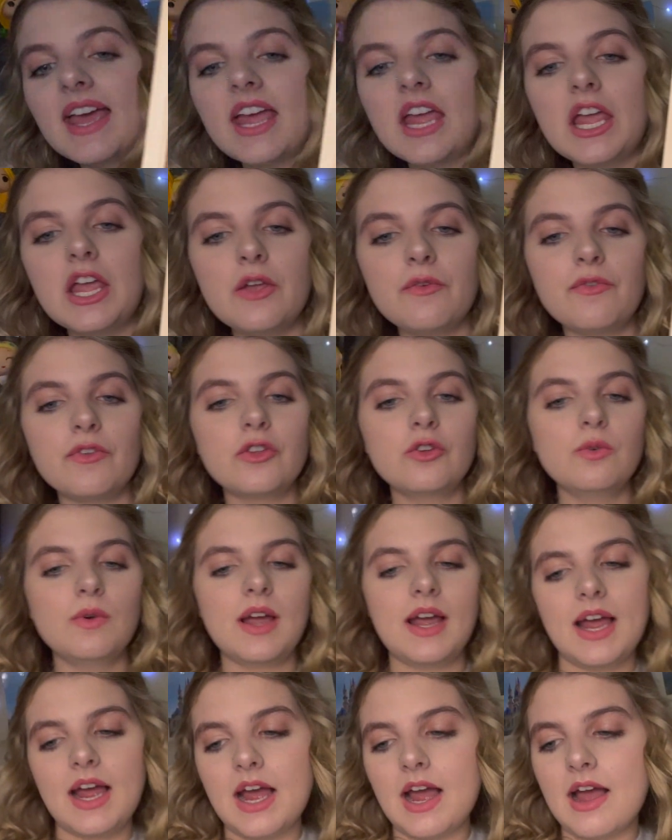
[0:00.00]
If you
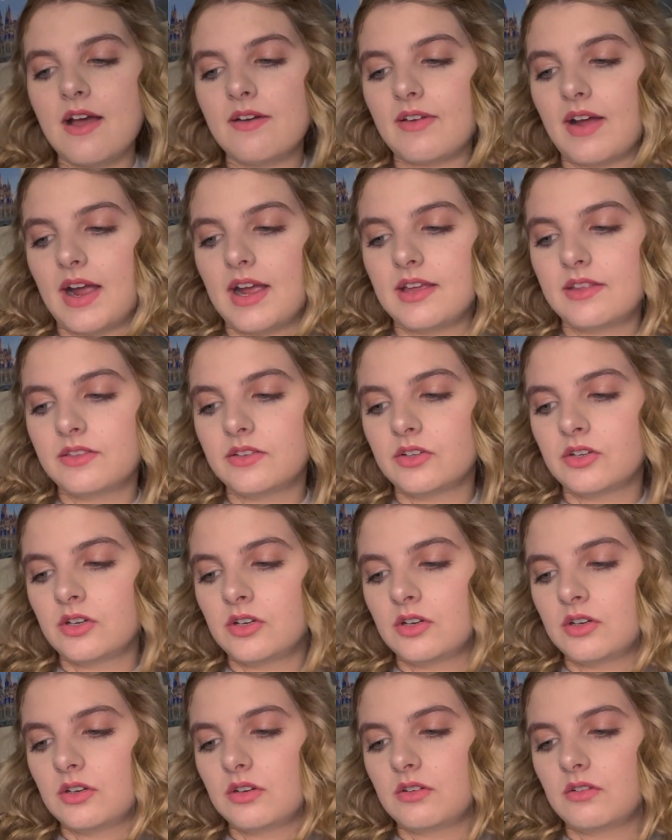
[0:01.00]
have either